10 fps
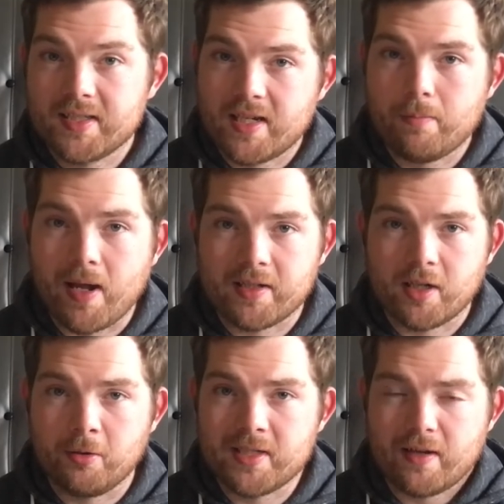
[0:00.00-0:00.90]
I'd say
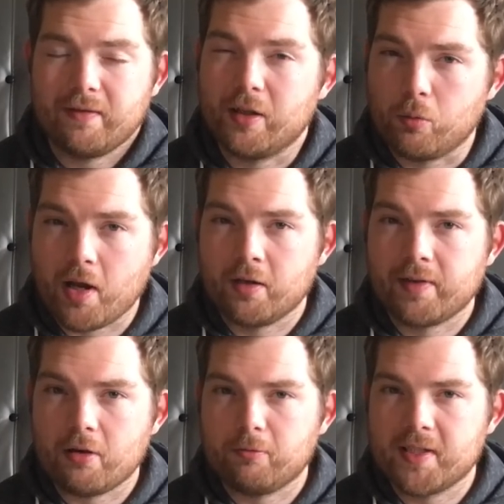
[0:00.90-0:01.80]
Bandai were definitely aware
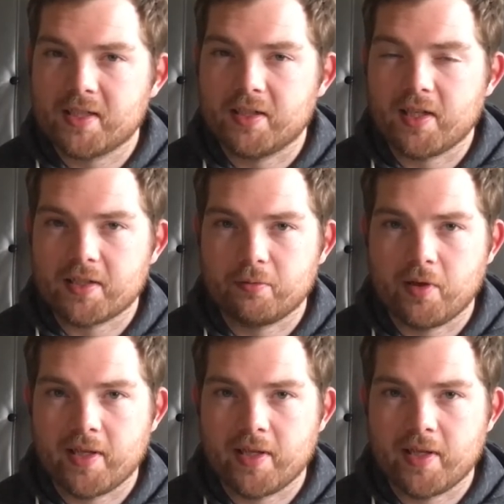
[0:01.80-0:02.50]
of that risk and that's